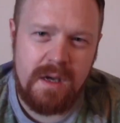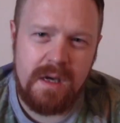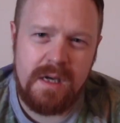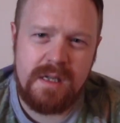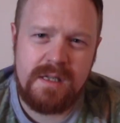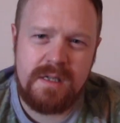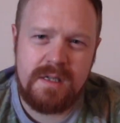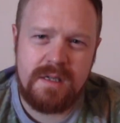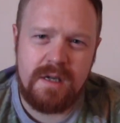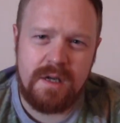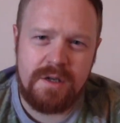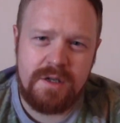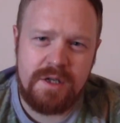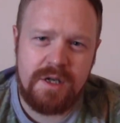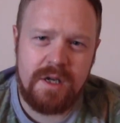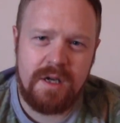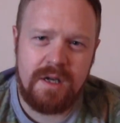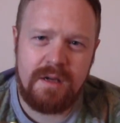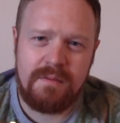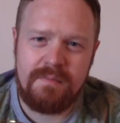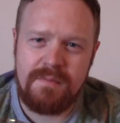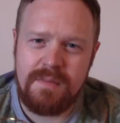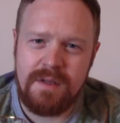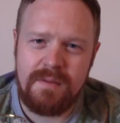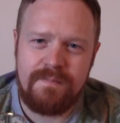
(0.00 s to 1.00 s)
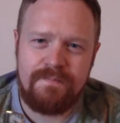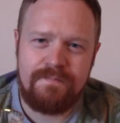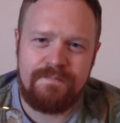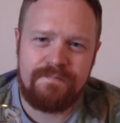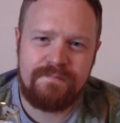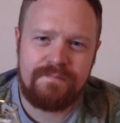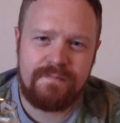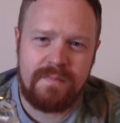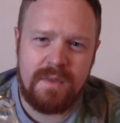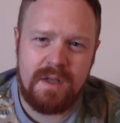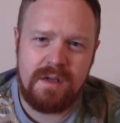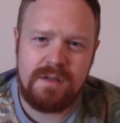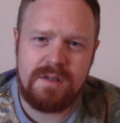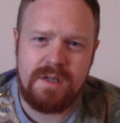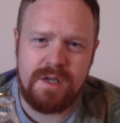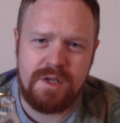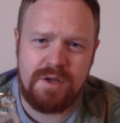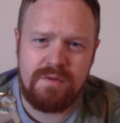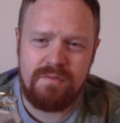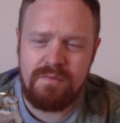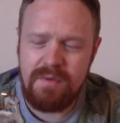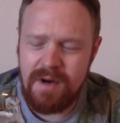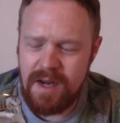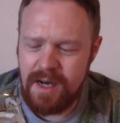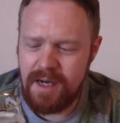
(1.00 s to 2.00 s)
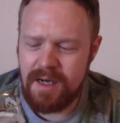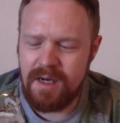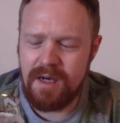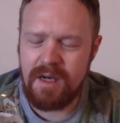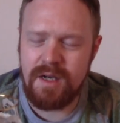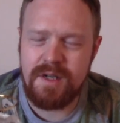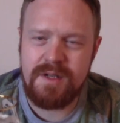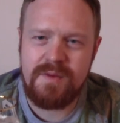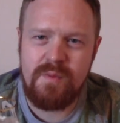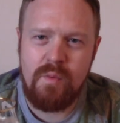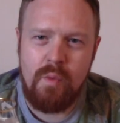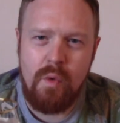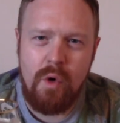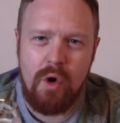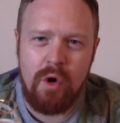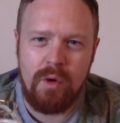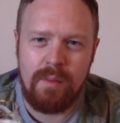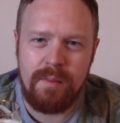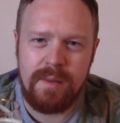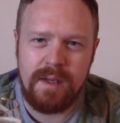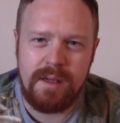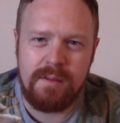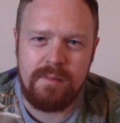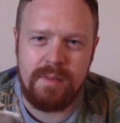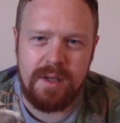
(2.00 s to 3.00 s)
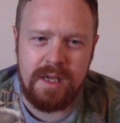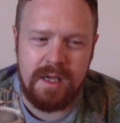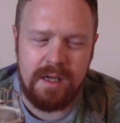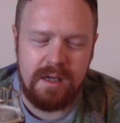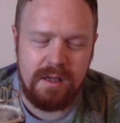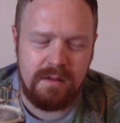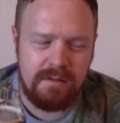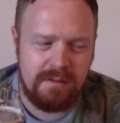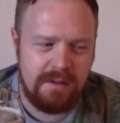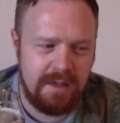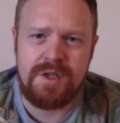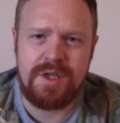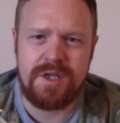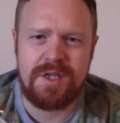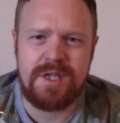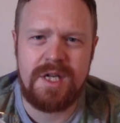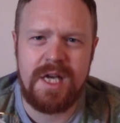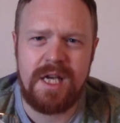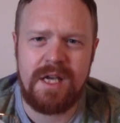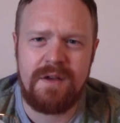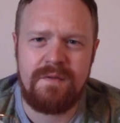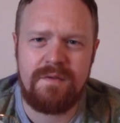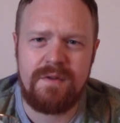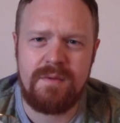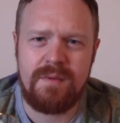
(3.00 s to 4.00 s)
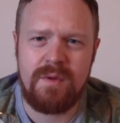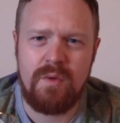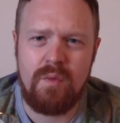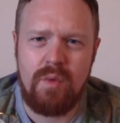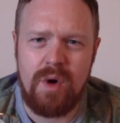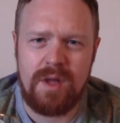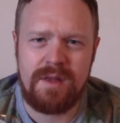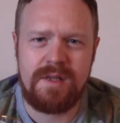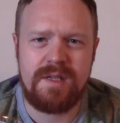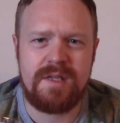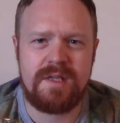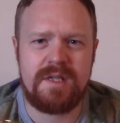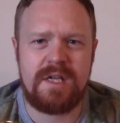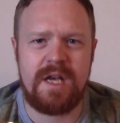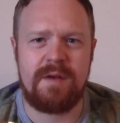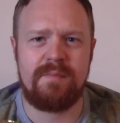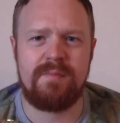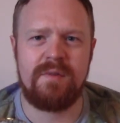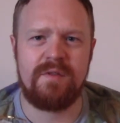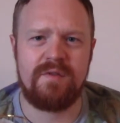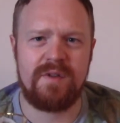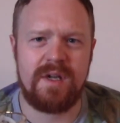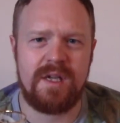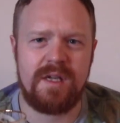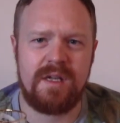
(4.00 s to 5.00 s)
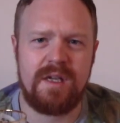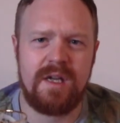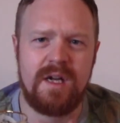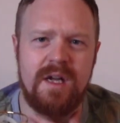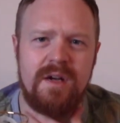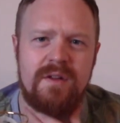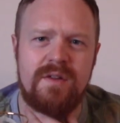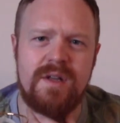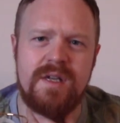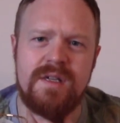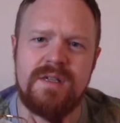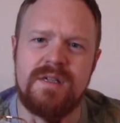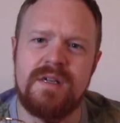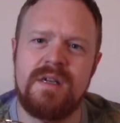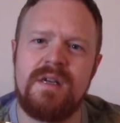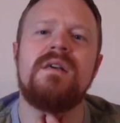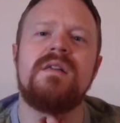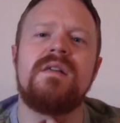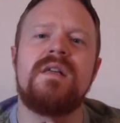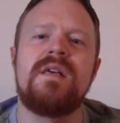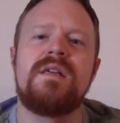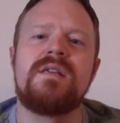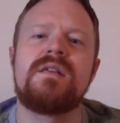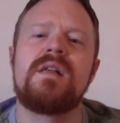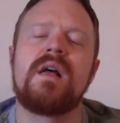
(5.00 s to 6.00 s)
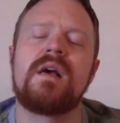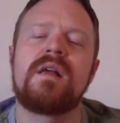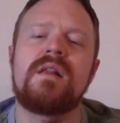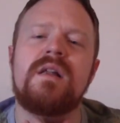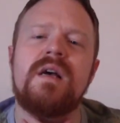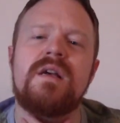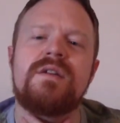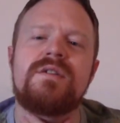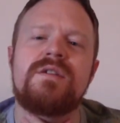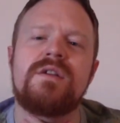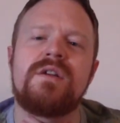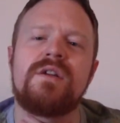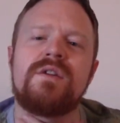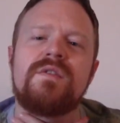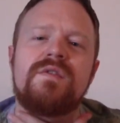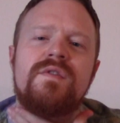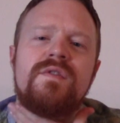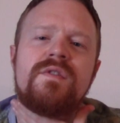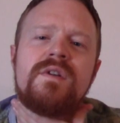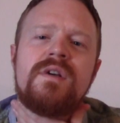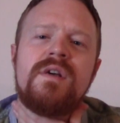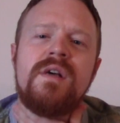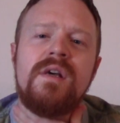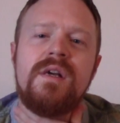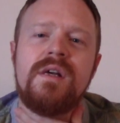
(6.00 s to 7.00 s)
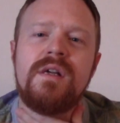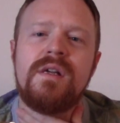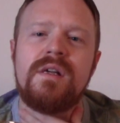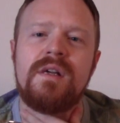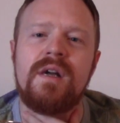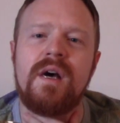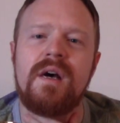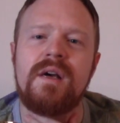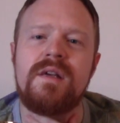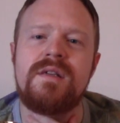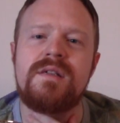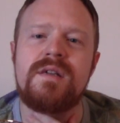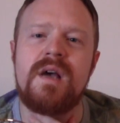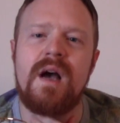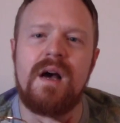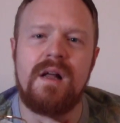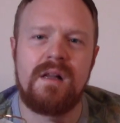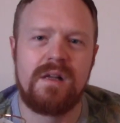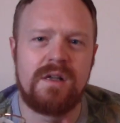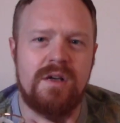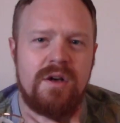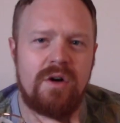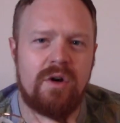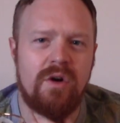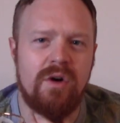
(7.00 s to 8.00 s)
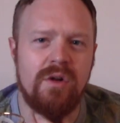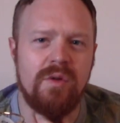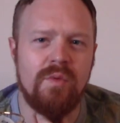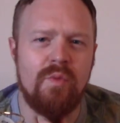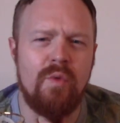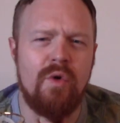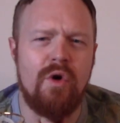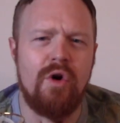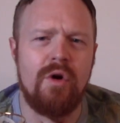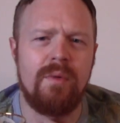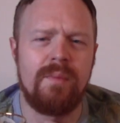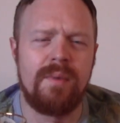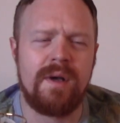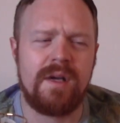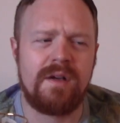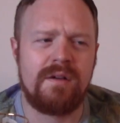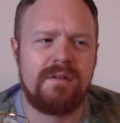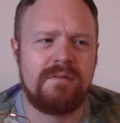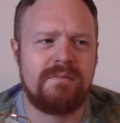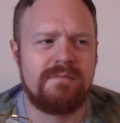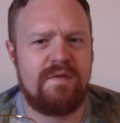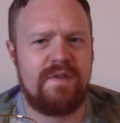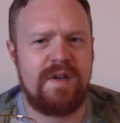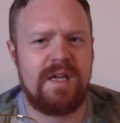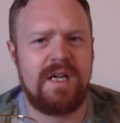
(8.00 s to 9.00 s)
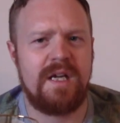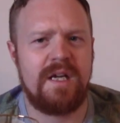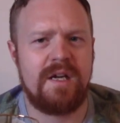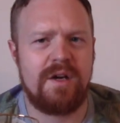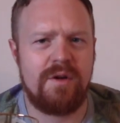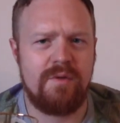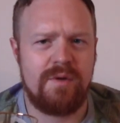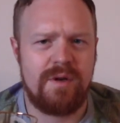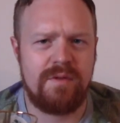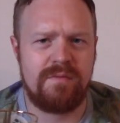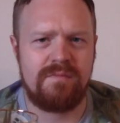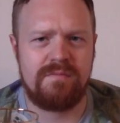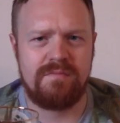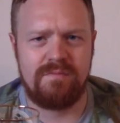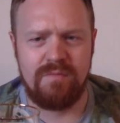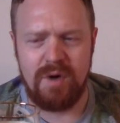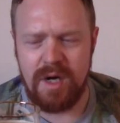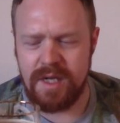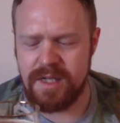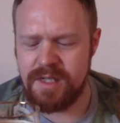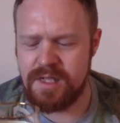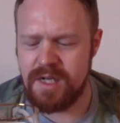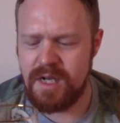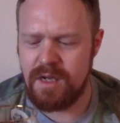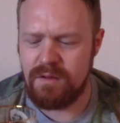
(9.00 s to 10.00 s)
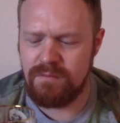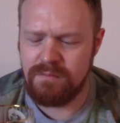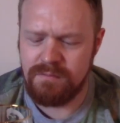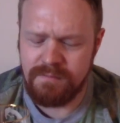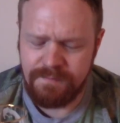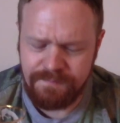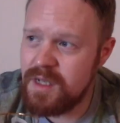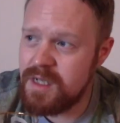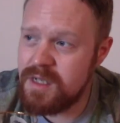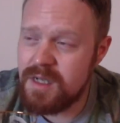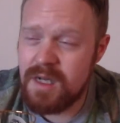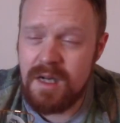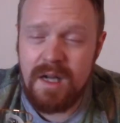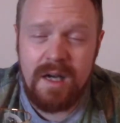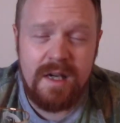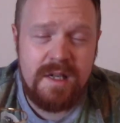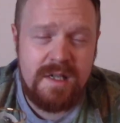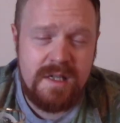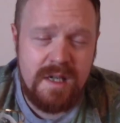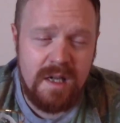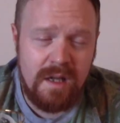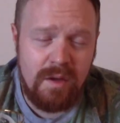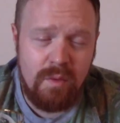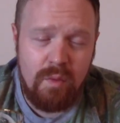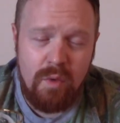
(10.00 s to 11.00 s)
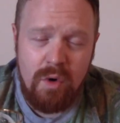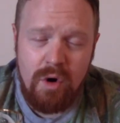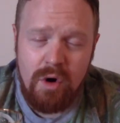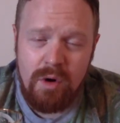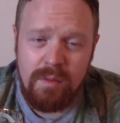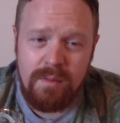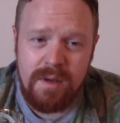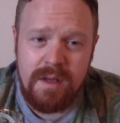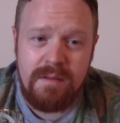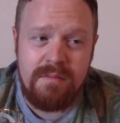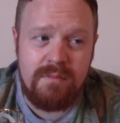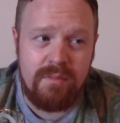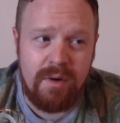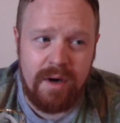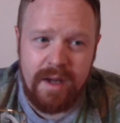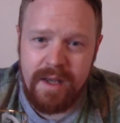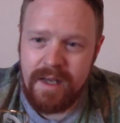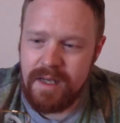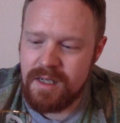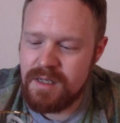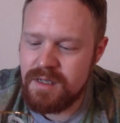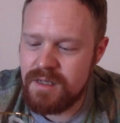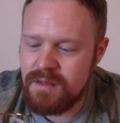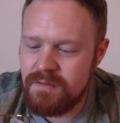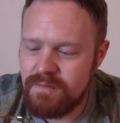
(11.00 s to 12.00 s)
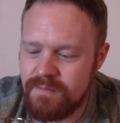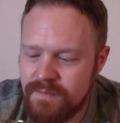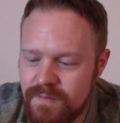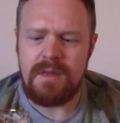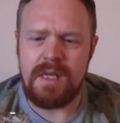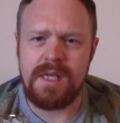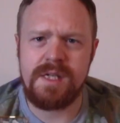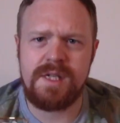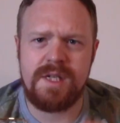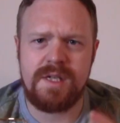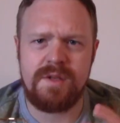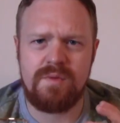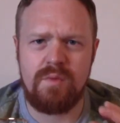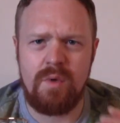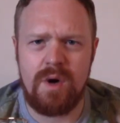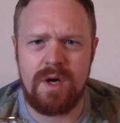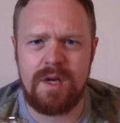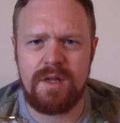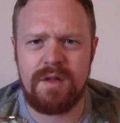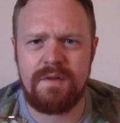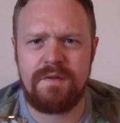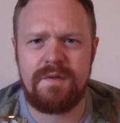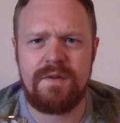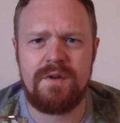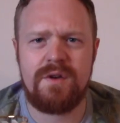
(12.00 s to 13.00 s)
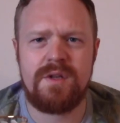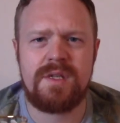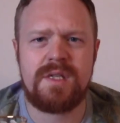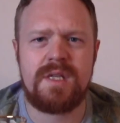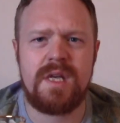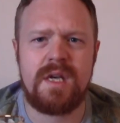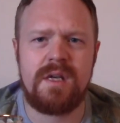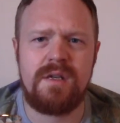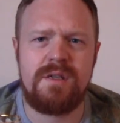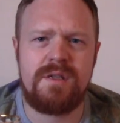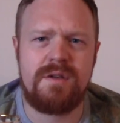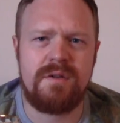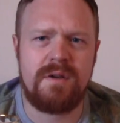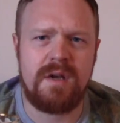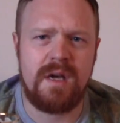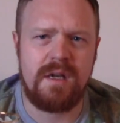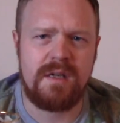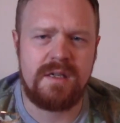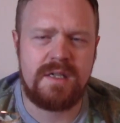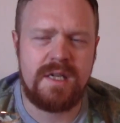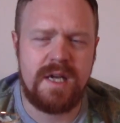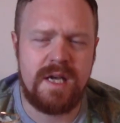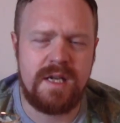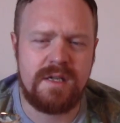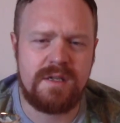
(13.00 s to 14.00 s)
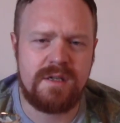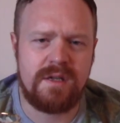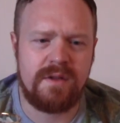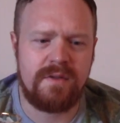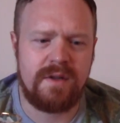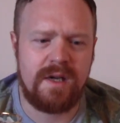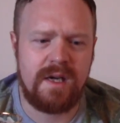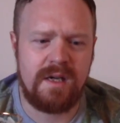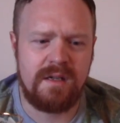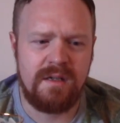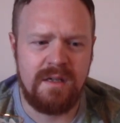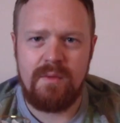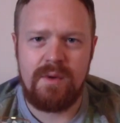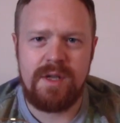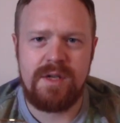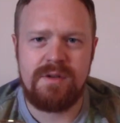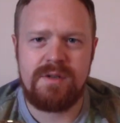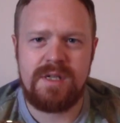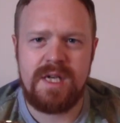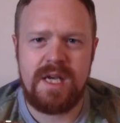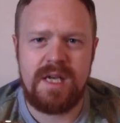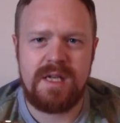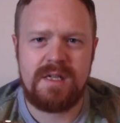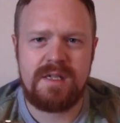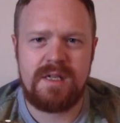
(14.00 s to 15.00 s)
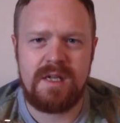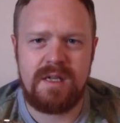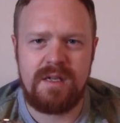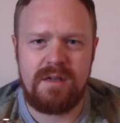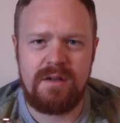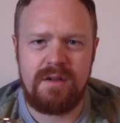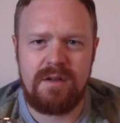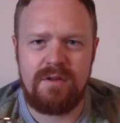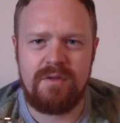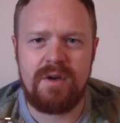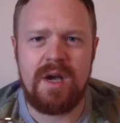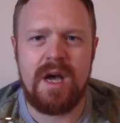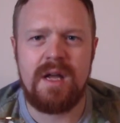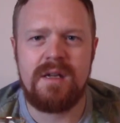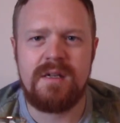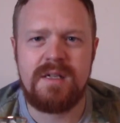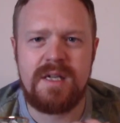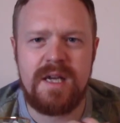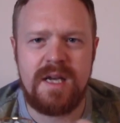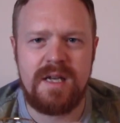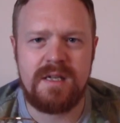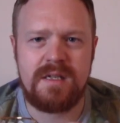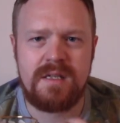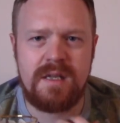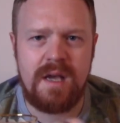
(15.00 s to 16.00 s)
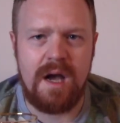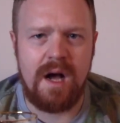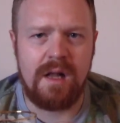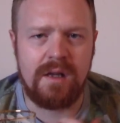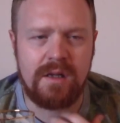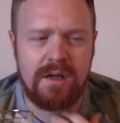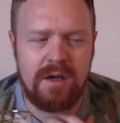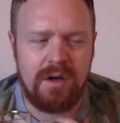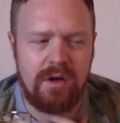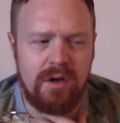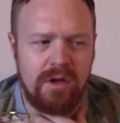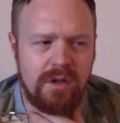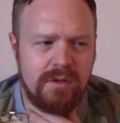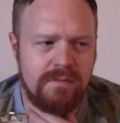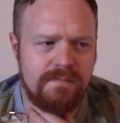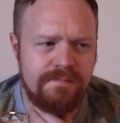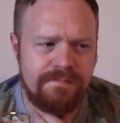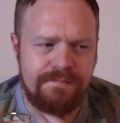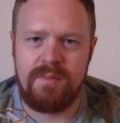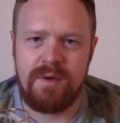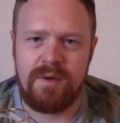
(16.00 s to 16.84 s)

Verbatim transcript: It's such a such a really nice warming beer. Just taking from the one sip of it, you know, there's there's like that sort of nice alcohol warming feeling going right down. It's a nice little warm embrace. It is one of the first things you can taste on that. When you taste it, you can taste the alcohol,